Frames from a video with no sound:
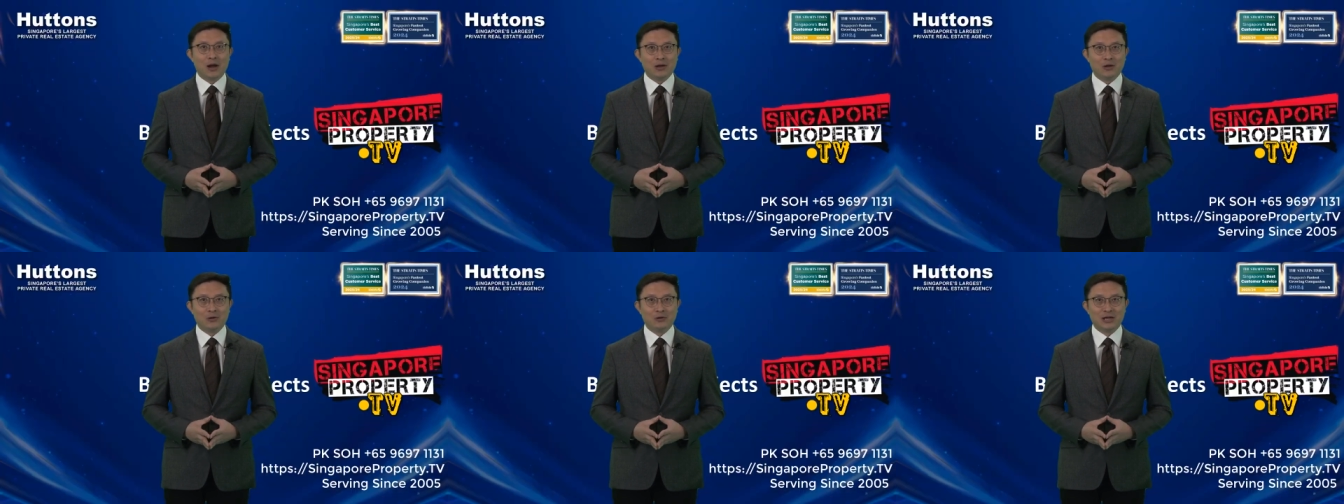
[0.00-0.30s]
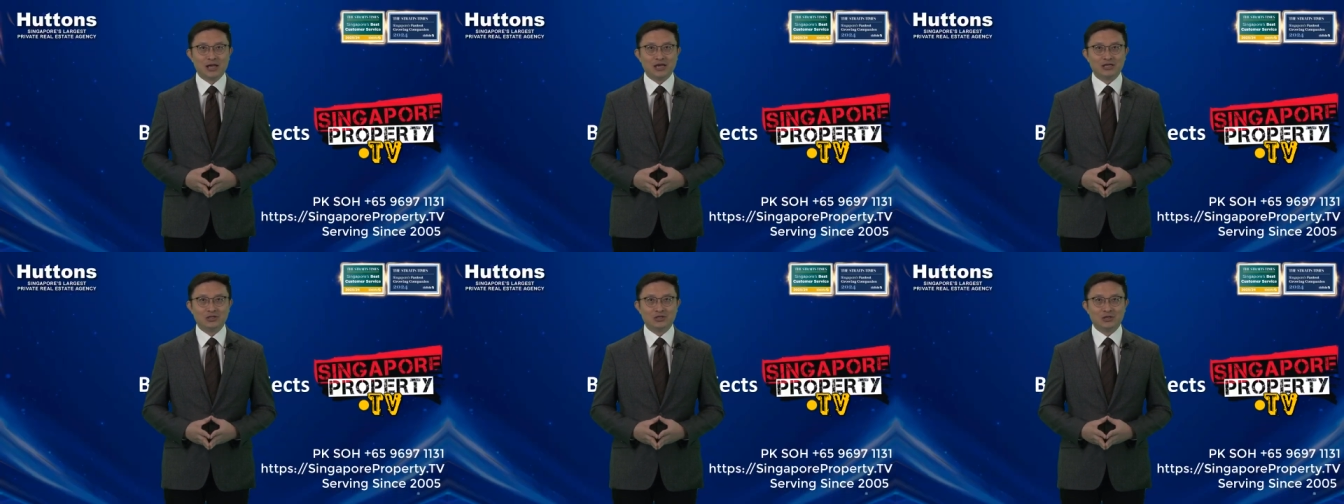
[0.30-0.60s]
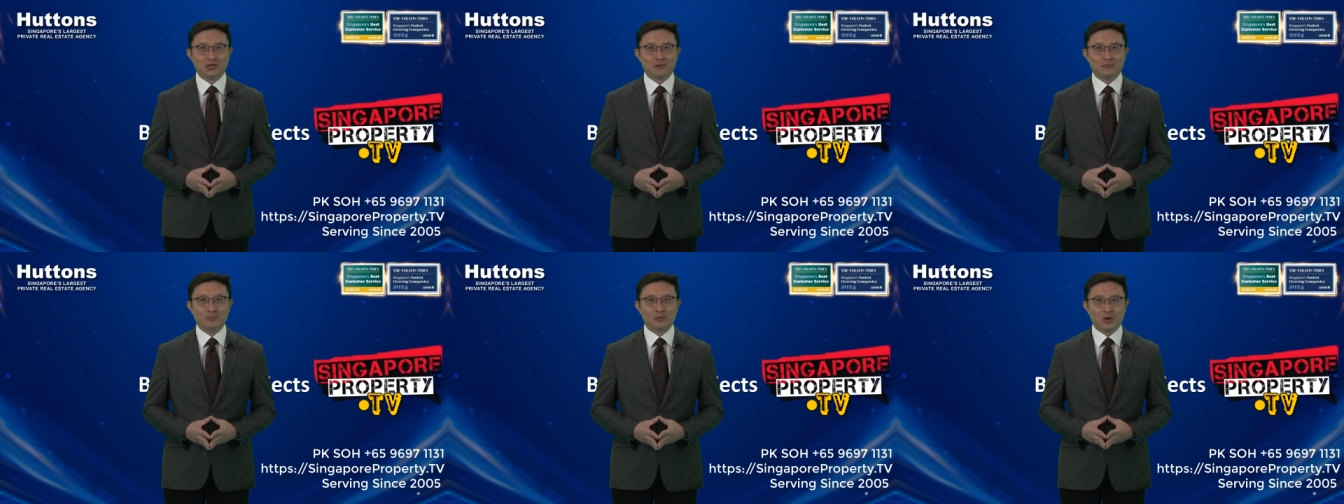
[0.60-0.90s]

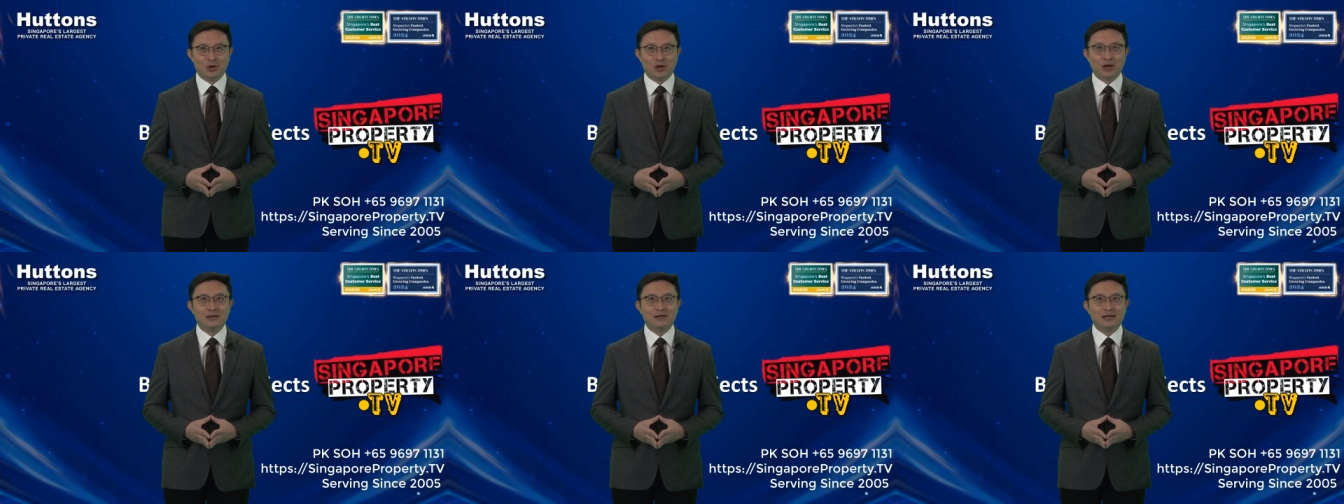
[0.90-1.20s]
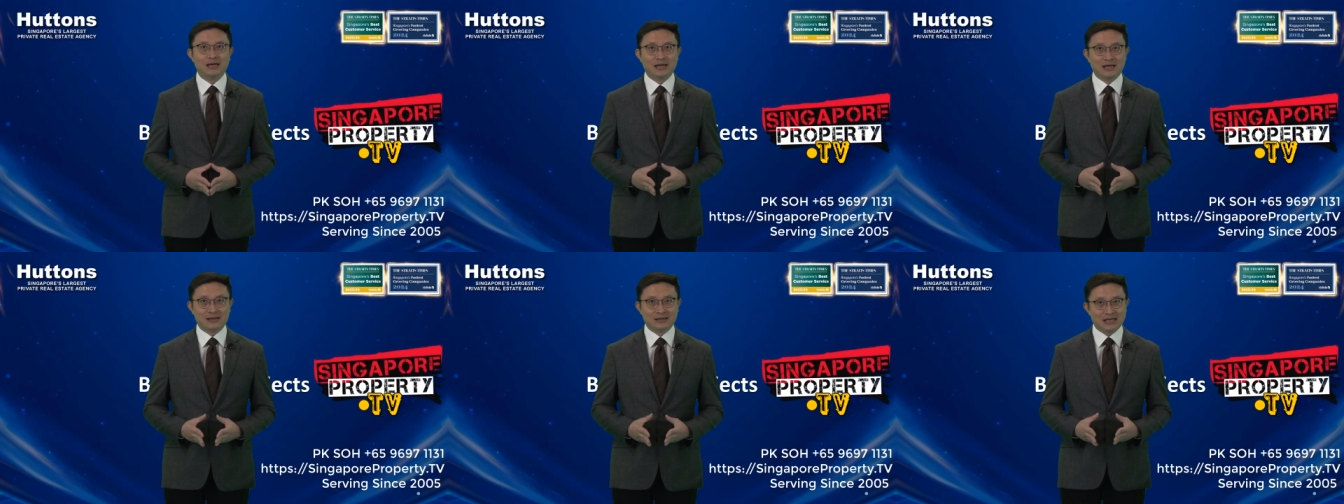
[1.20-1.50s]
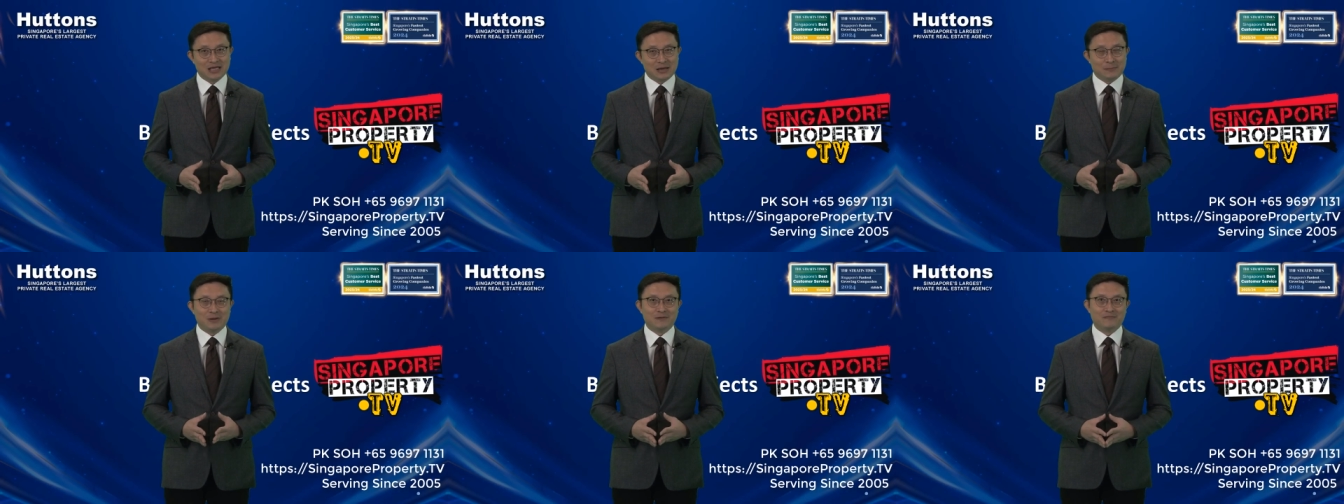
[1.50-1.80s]
location and product, they
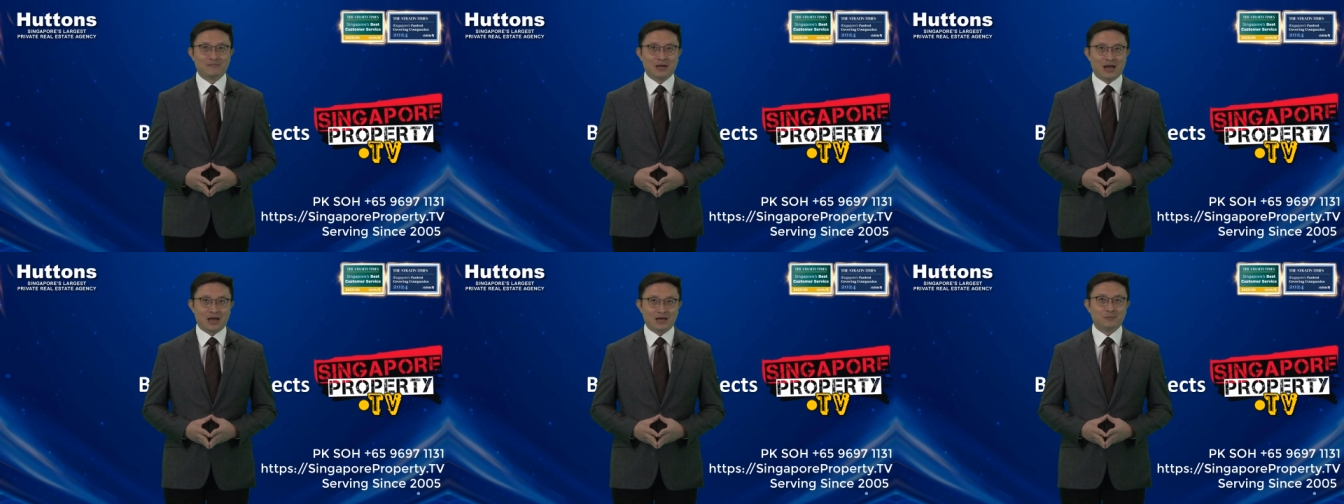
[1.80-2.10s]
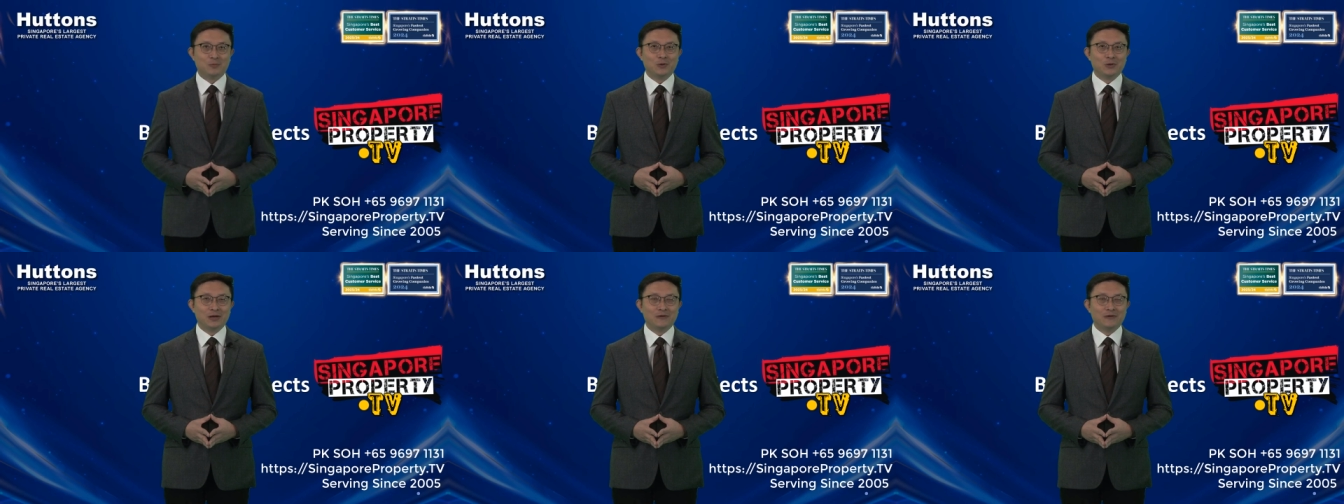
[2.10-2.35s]
can be viable